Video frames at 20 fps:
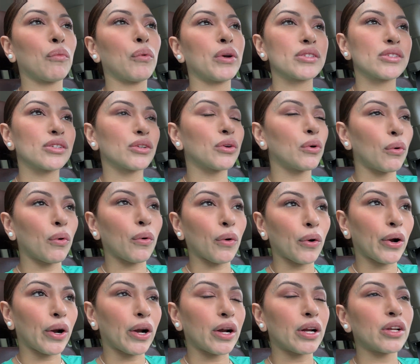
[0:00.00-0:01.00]
went to
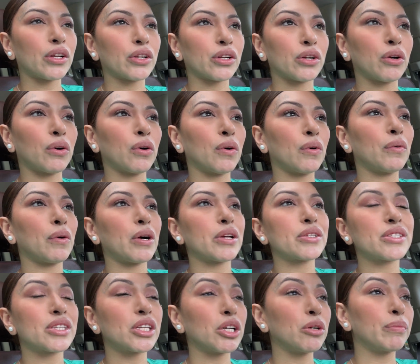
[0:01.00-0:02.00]
court, you know, while
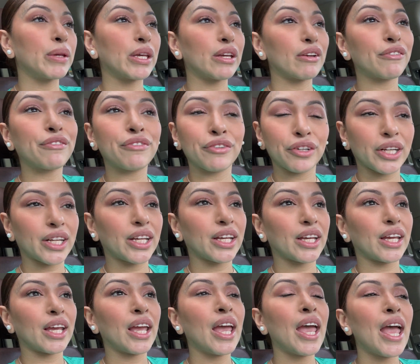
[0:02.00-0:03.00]
still being
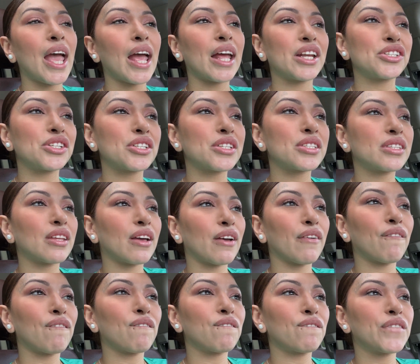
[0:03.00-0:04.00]
free, and just
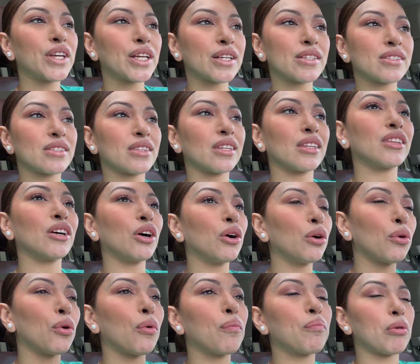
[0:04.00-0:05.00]
fixed the
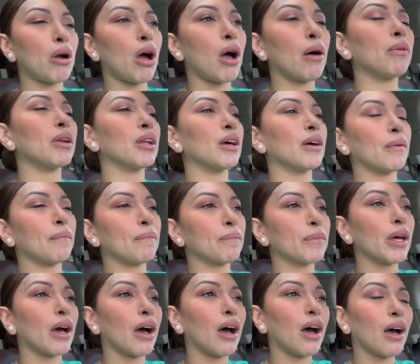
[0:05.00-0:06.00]
whole problem